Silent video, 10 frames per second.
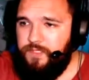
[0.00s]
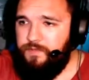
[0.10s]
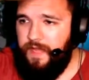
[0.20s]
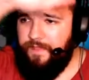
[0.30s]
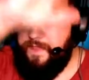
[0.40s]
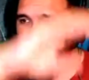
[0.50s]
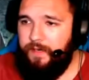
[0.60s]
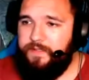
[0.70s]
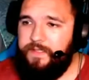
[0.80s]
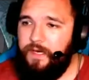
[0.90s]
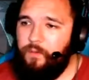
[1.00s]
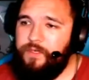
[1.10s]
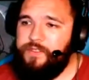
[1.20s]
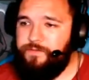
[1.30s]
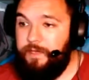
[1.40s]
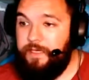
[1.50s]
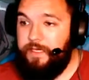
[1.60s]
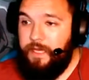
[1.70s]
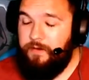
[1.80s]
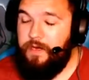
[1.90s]
you've got that right there where it's
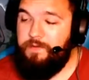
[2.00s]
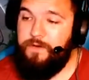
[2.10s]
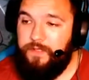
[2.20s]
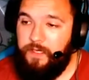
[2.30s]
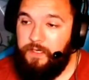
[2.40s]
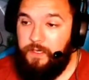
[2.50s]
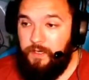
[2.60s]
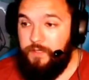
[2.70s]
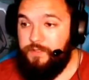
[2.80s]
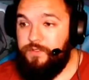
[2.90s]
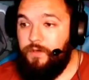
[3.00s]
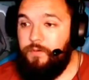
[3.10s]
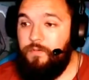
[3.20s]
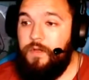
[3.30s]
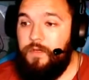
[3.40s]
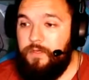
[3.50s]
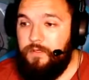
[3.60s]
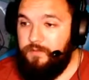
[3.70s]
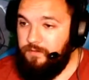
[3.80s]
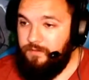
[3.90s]
fading out and everything. So
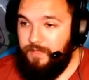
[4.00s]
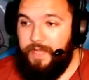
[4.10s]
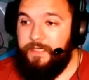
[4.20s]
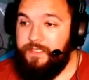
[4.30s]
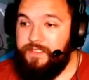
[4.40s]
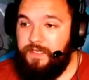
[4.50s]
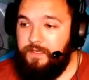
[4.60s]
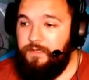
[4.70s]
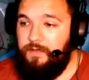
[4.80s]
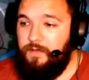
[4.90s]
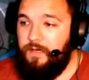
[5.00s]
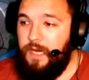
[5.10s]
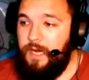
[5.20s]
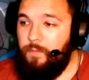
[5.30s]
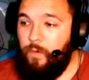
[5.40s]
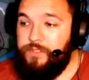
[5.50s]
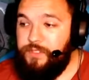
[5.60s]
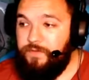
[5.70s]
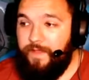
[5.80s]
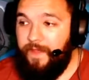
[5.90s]
lighting is key. Once
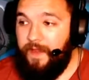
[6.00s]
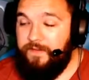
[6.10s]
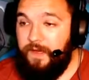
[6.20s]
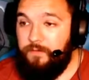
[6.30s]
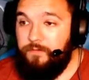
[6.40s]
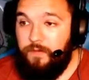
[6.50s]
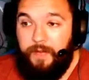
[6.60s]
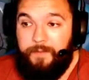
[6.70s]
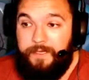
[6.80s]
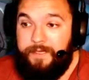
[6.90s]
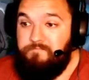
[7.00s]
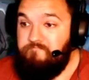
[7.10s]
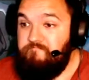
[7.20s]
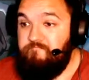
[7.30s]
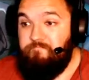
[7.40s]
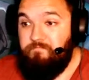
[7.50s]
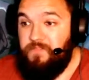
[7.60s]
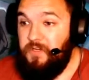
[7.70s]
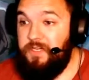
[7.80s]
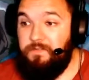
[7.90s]
you've got that down, I mean,
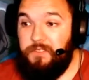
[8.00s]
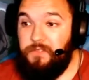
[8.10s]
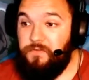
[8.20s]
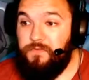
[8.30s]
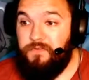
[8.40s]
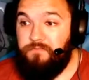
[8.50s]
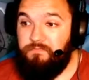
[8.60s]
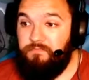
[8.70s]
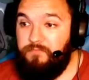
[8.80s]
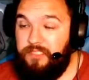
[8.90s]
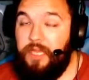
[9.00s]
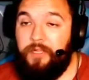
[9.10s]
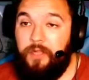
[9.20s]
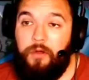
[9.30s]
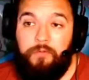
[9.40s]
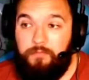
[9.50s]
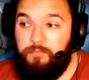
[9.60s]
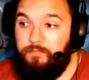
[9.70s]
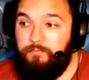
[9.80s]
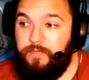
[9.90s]
you could even use yellow.
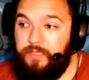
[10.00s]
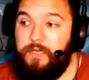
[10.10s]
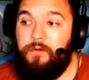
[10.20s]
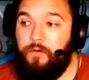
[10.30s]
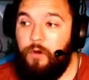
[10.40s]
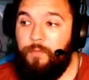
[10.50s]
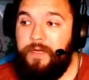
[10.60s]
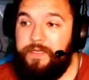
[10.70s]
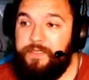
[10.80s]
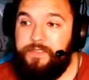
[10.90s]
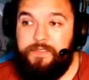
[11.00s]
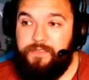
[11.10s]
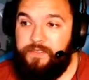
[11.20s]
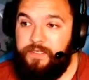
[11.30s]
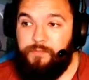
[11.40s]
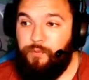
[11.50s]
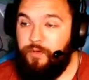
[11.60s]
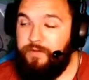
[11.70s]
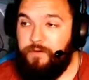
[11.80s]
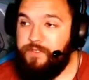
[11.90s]
You know, chroma is
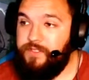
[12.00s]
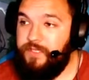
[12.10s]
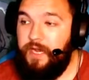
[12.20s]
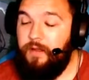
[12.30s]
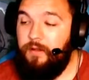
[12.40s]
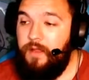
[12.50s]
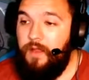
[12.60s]
pretty versatile.